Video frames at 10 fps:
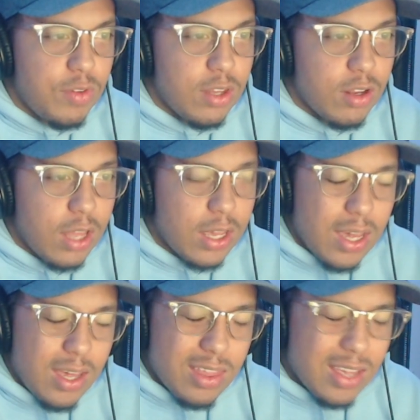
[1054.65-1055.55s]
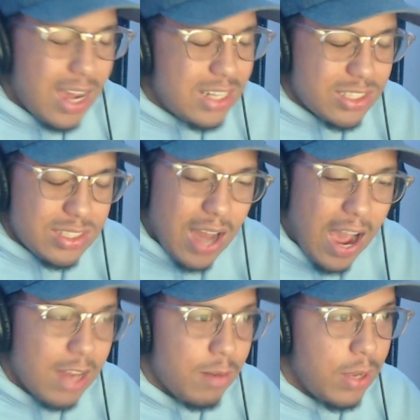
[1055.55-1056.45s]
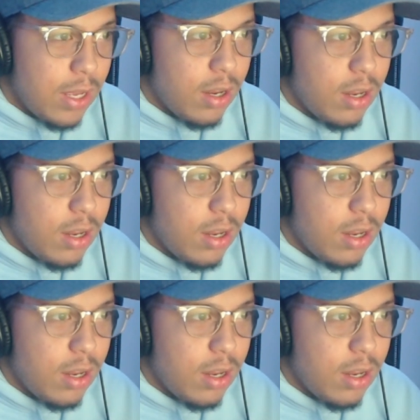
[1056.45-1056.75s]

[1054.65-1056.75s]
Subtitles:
and they're like, the guy just died, man.